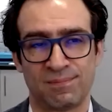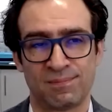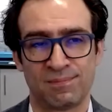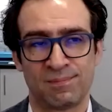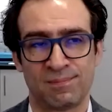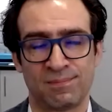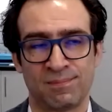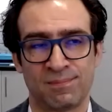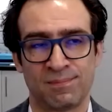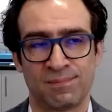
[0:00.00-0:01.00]

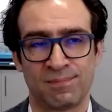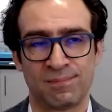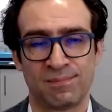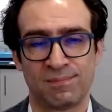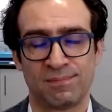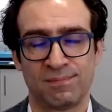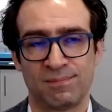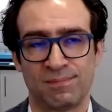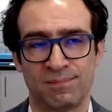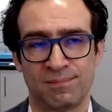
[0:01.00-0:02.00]

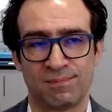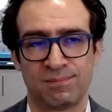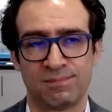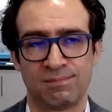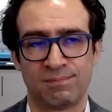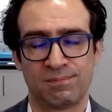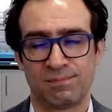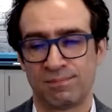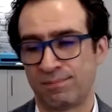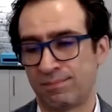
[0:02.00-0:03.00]

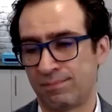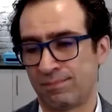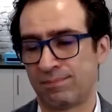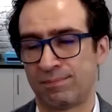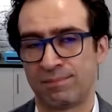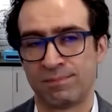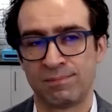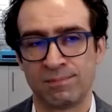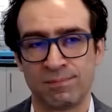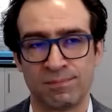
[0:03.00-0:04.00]

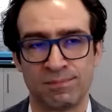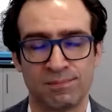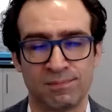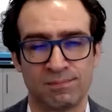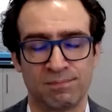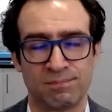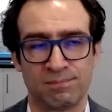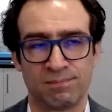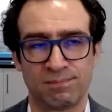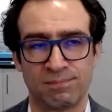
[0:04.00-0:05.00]

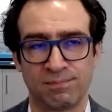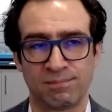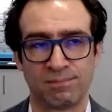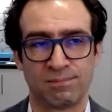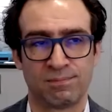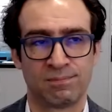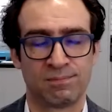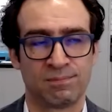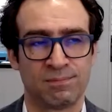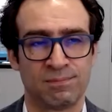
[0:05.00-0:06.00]

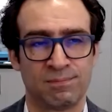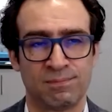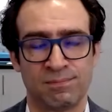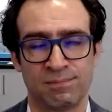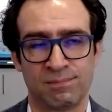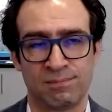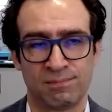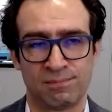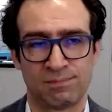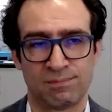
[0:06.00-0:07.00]

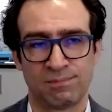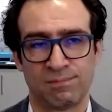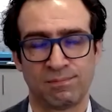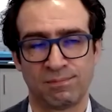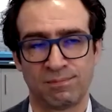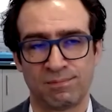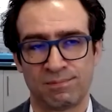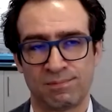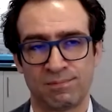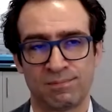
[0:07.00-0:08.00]
(not speaking)